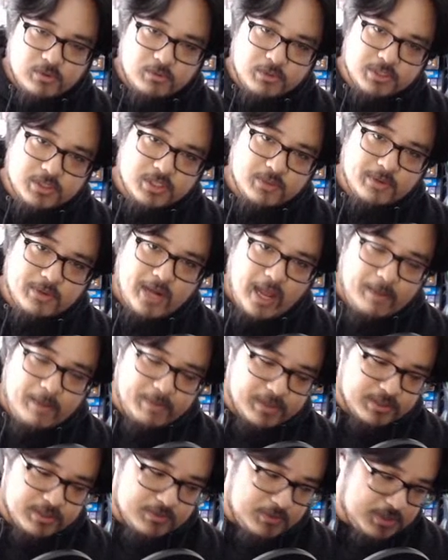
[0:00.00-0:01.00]
We'll see what
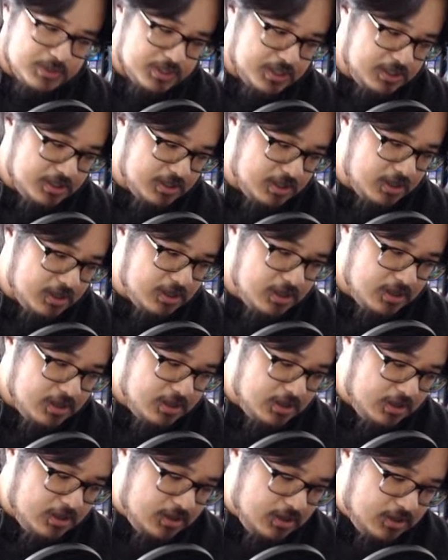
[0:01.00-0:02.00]
happens. We'll see.
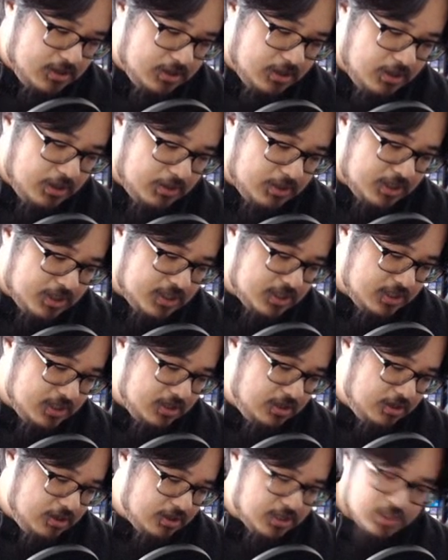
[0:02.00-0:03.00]
This is the
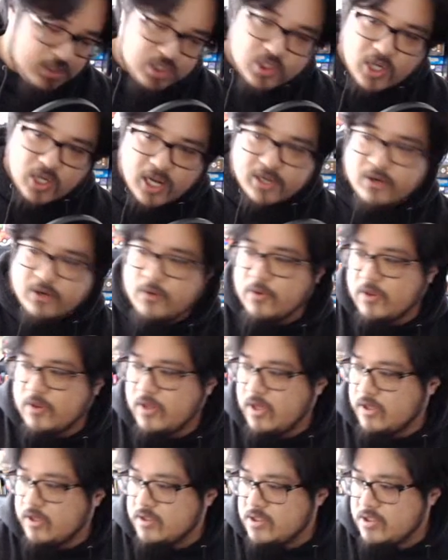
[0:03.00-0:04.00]
year to try new
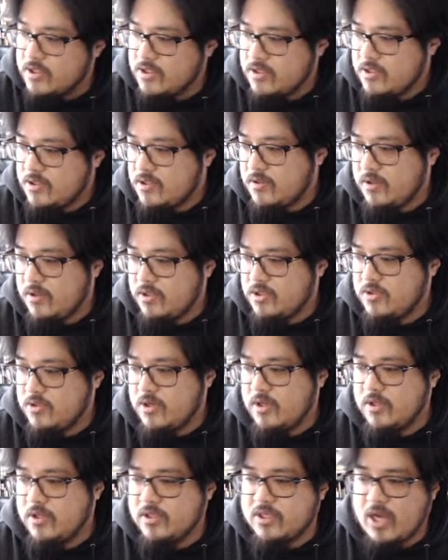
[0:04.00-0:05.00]
things. So let's
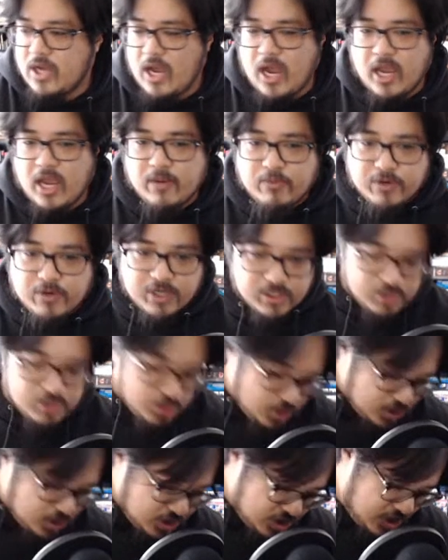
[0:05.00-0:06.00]
try this hybrid
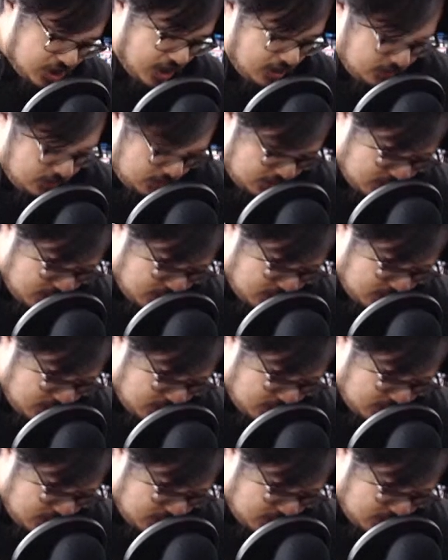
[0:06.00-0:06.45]
instruction out.